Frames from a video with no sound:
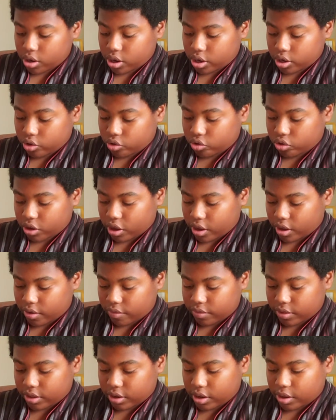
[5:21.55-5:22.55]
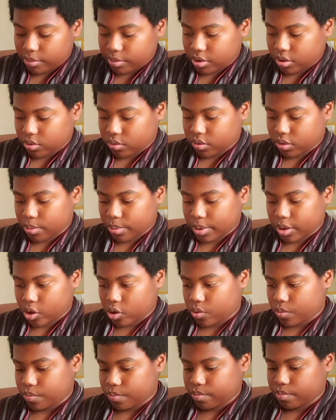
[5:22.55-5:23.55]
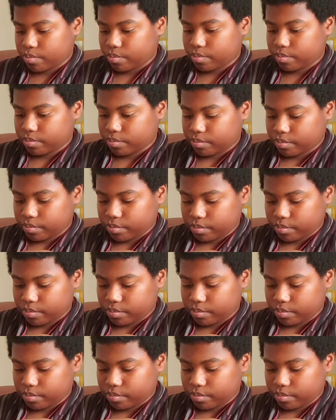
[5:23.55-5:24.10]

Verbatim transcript: I used to have that habit. Oh, there we go.